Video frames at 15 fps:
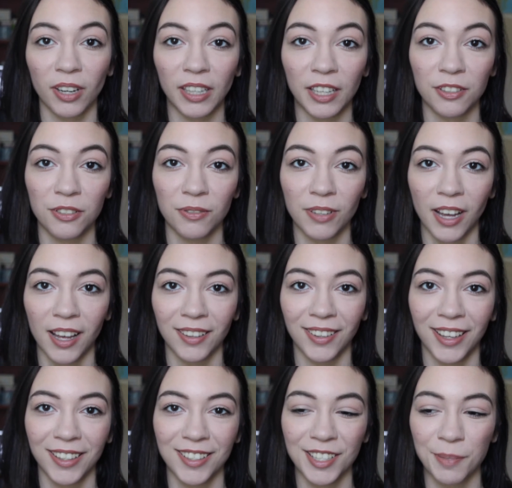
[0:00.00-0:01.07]
I do not
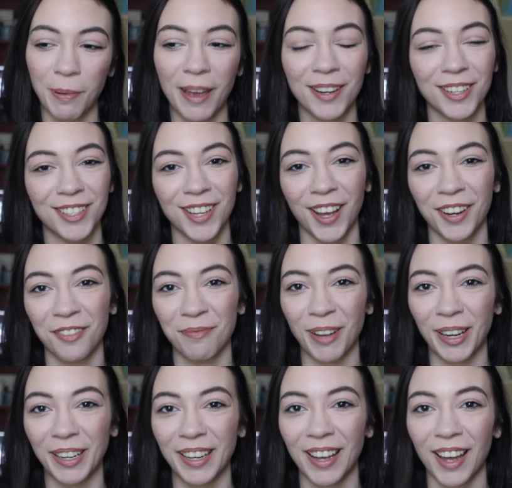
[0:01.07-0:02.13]
like to spend a ton of
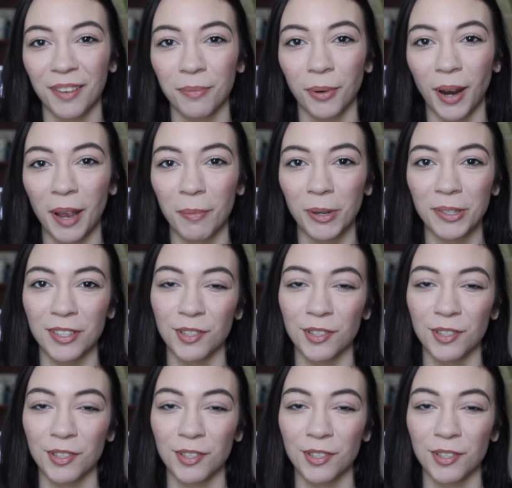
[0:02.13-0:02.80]
money on primers,